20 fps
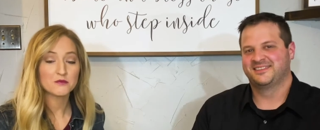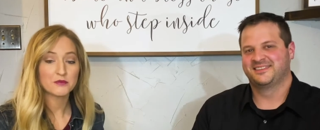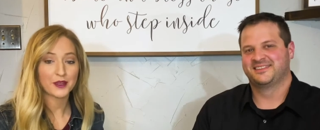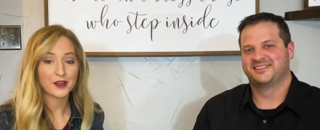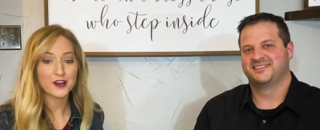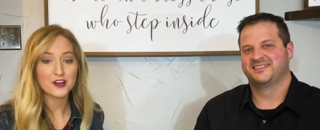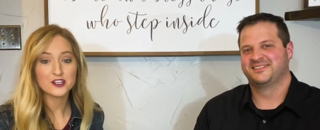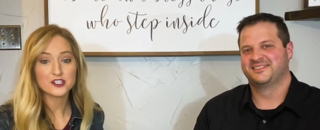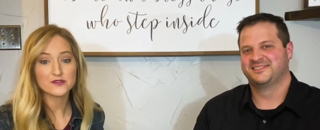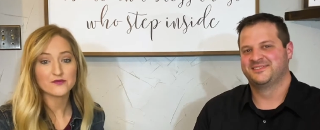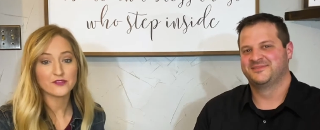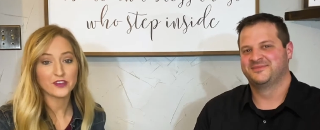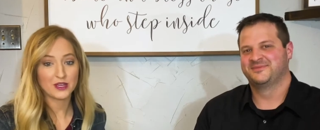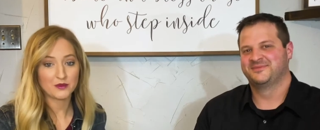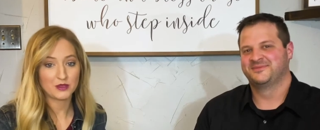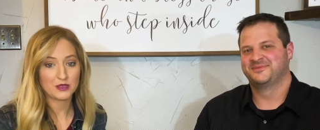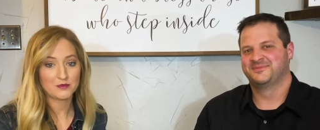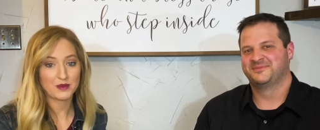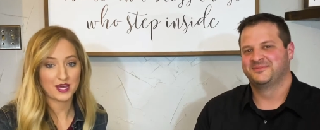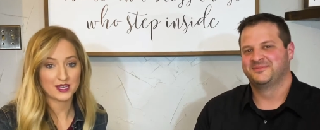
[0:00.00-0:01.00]
Speaker 1: marriage and
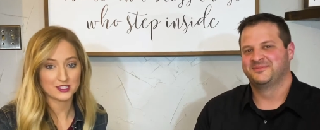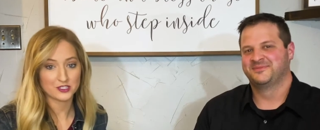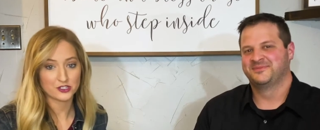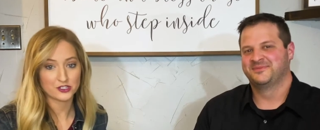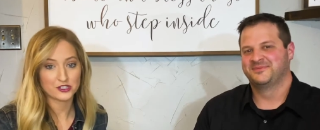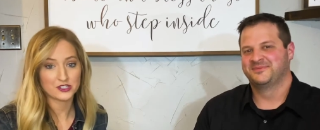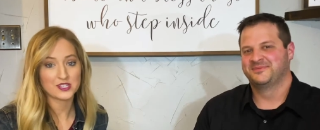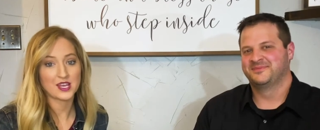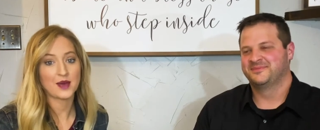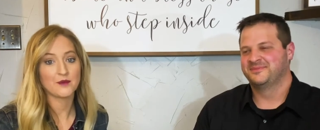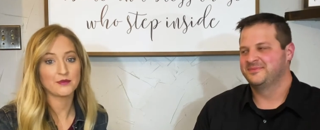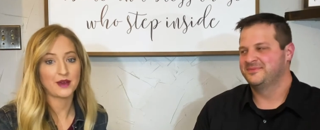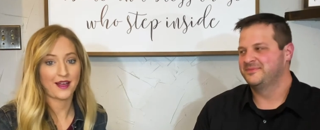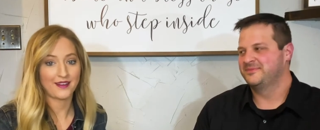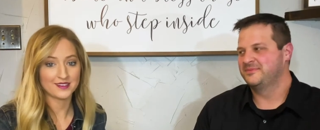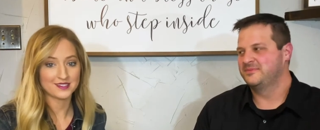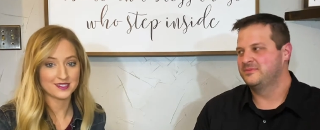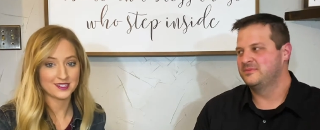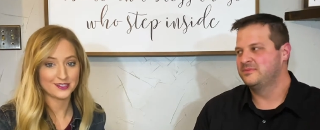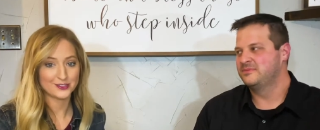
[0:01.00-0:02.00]
family pastors at
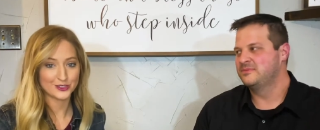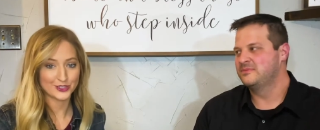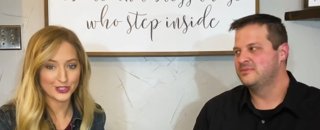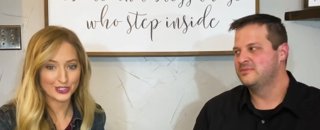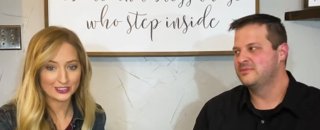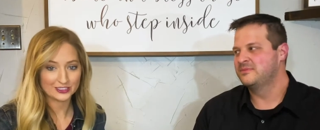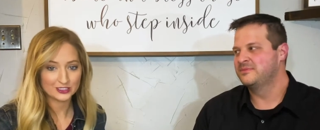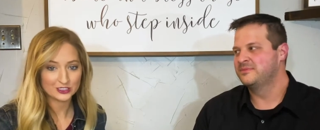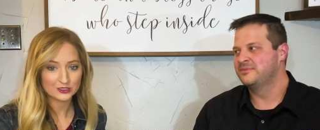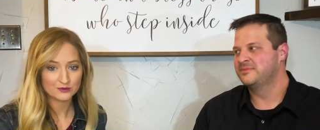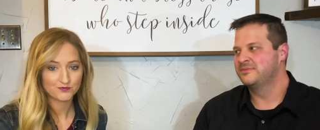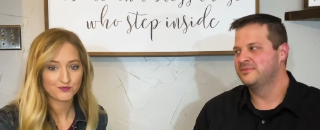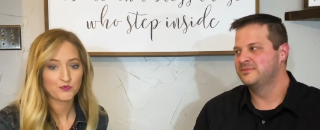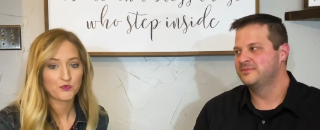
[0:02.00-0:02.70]
Palestine Church.